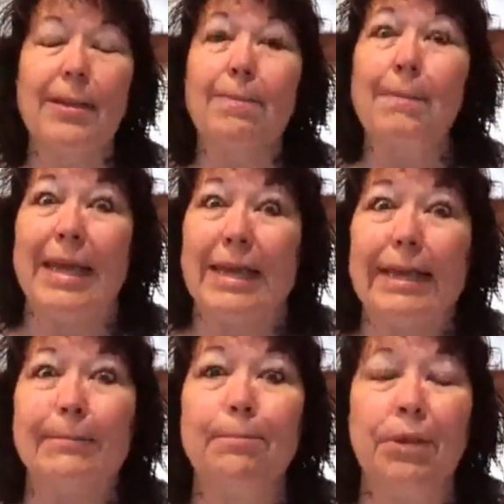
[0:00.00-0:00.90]

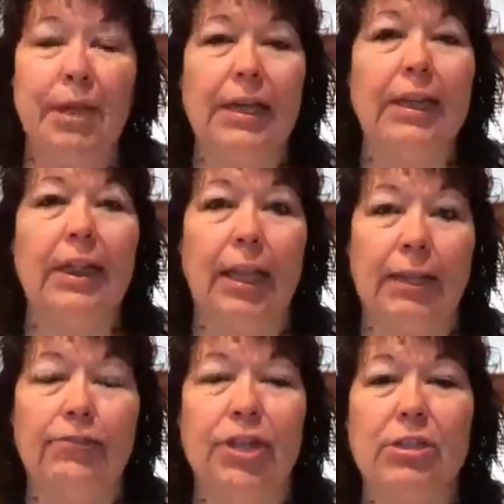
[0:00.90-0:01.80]
making big
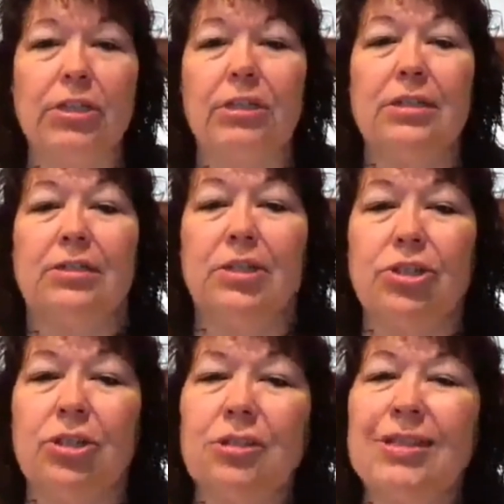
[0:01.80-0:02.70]
life-changing
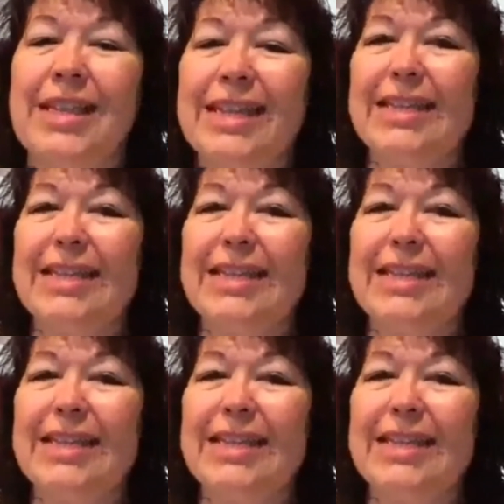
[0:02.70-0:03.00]
decisions,